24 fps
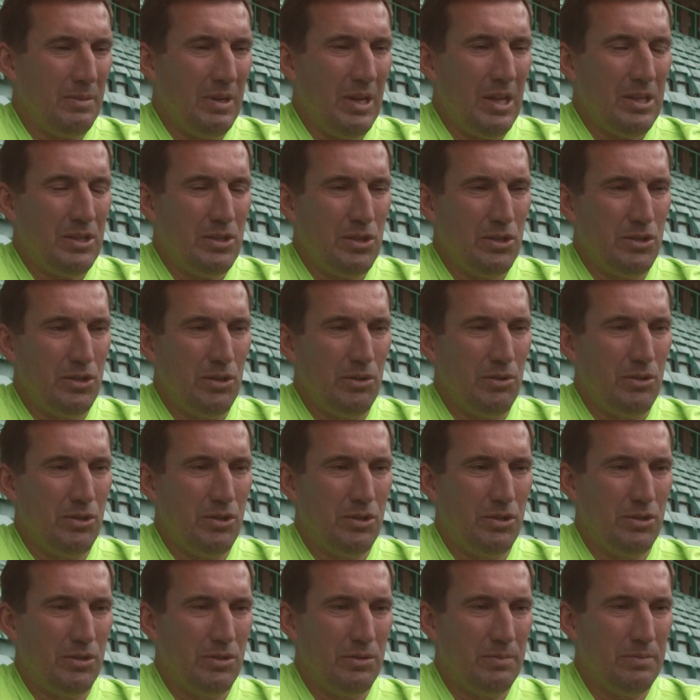
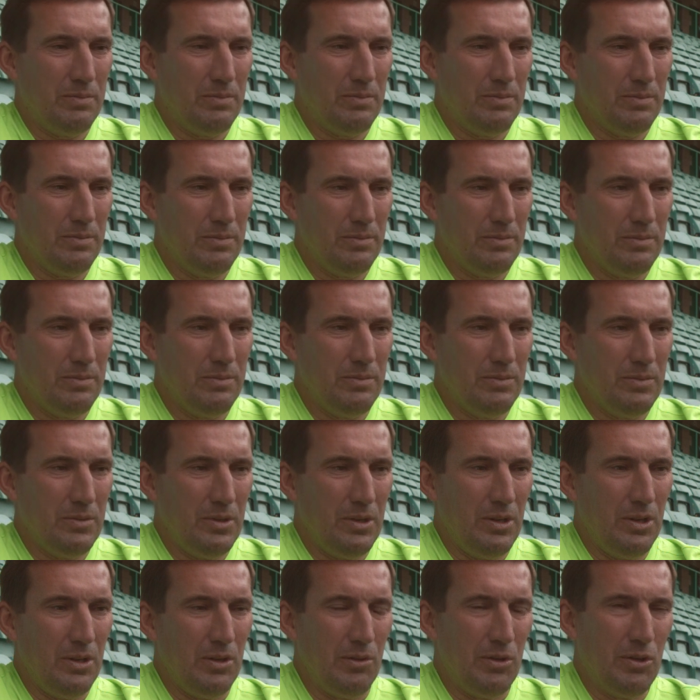introduce,
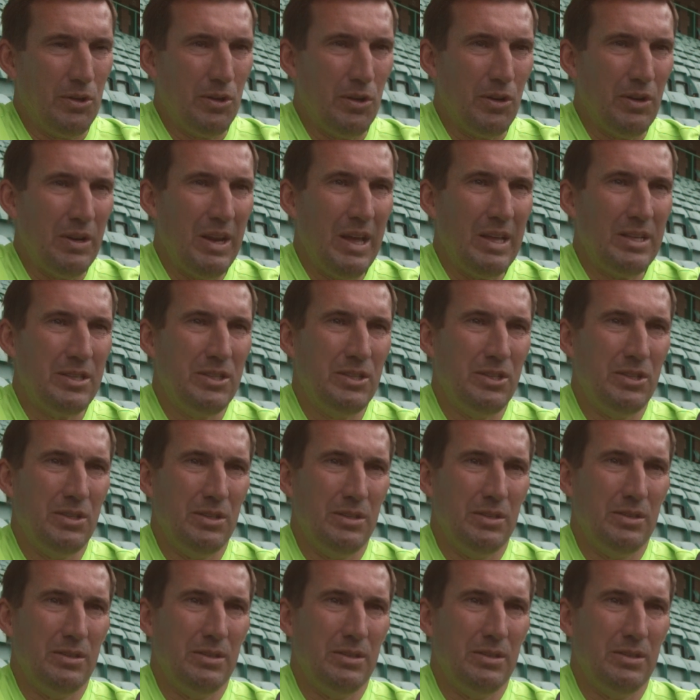you know, cutting edge